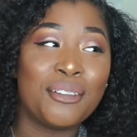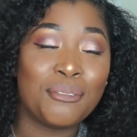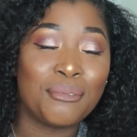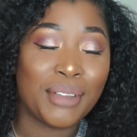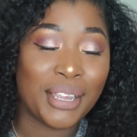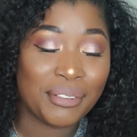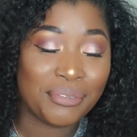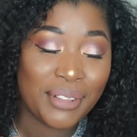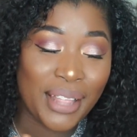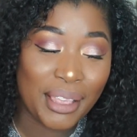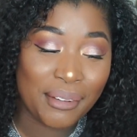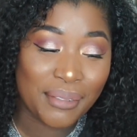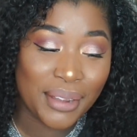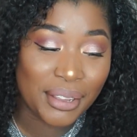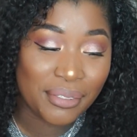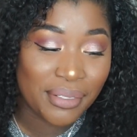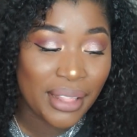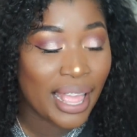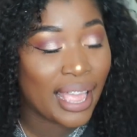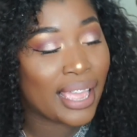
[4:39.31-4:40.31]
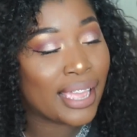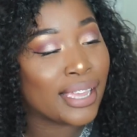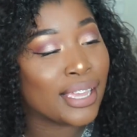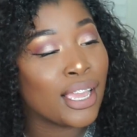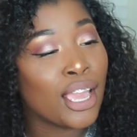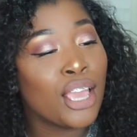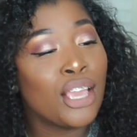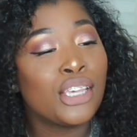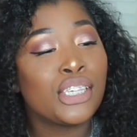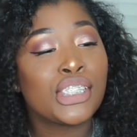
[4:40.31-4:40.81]
red flag, red
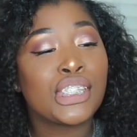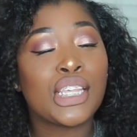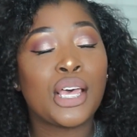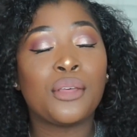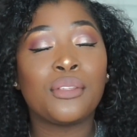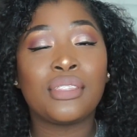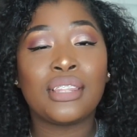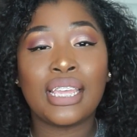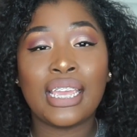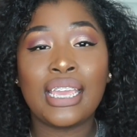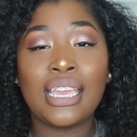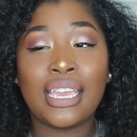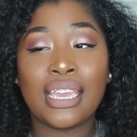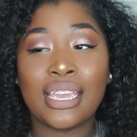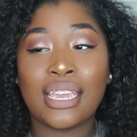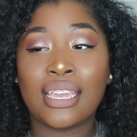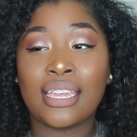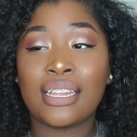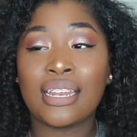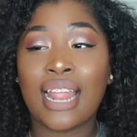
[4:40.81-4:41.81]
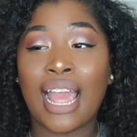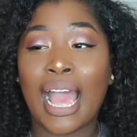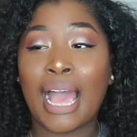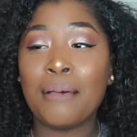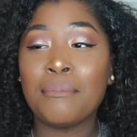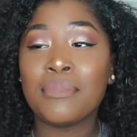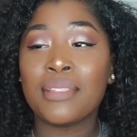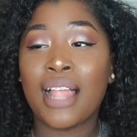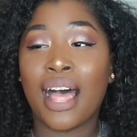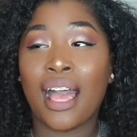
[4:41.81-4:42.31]
flag. So then
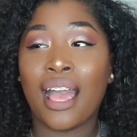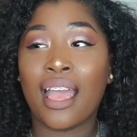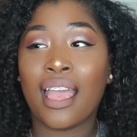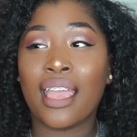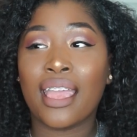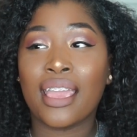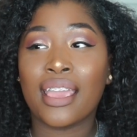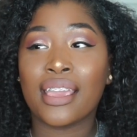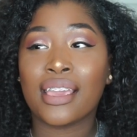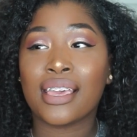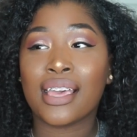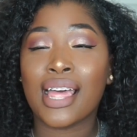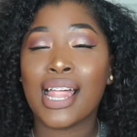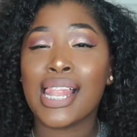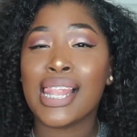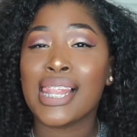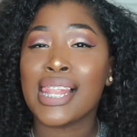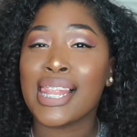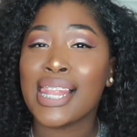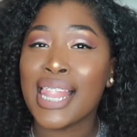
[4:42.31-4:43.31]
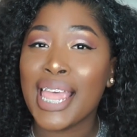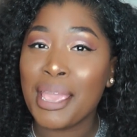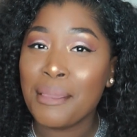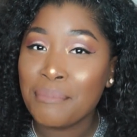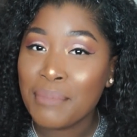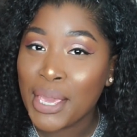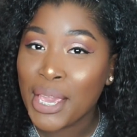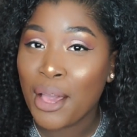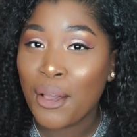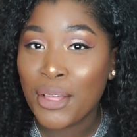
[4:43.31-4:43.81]
I'm like,
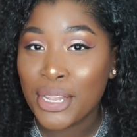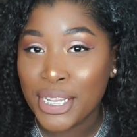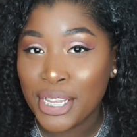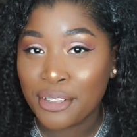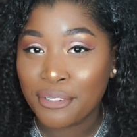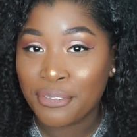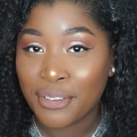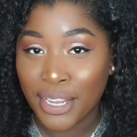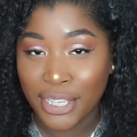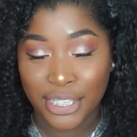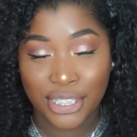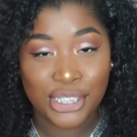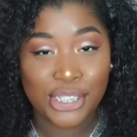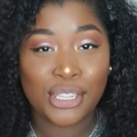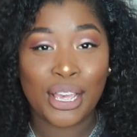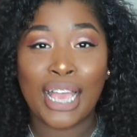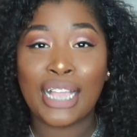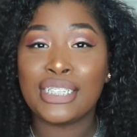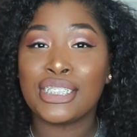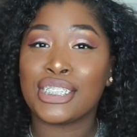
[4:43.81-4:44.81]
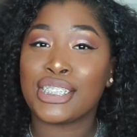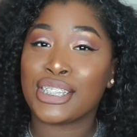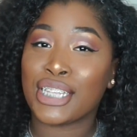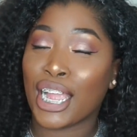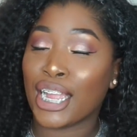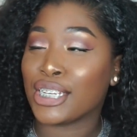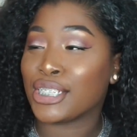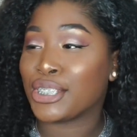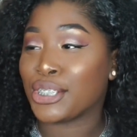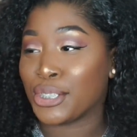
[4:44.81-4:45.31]
let me go a little further. So I just
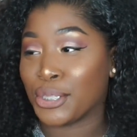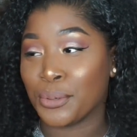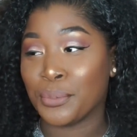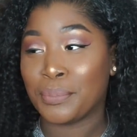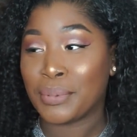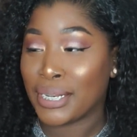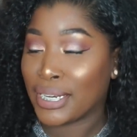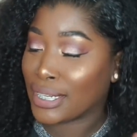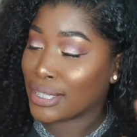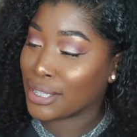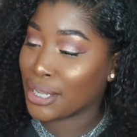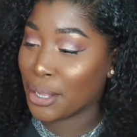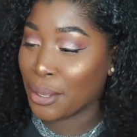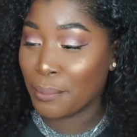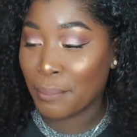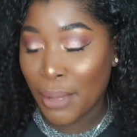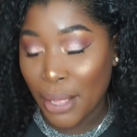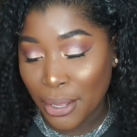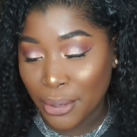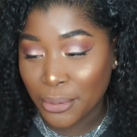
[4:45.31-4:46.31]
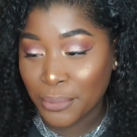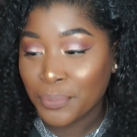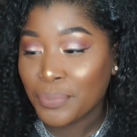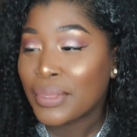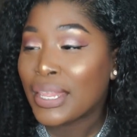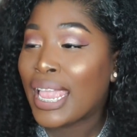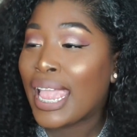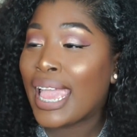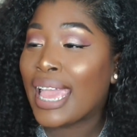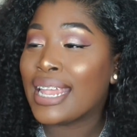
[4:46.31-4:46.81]
start stooping a little more
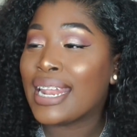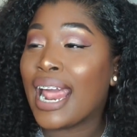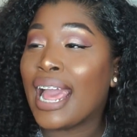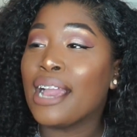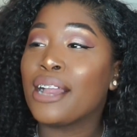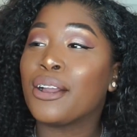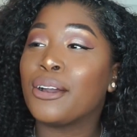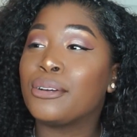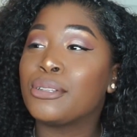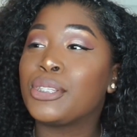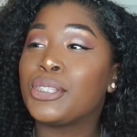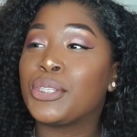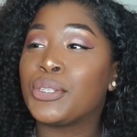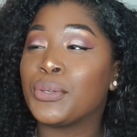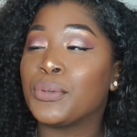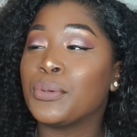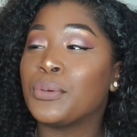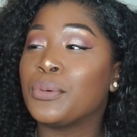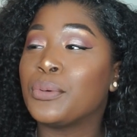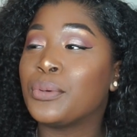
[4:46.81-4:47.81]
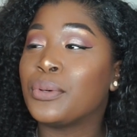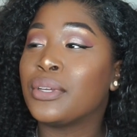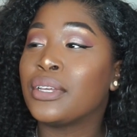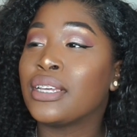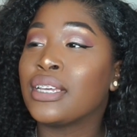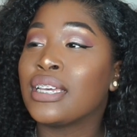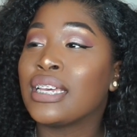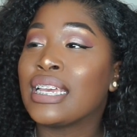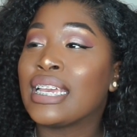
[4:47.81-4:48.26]
and I go to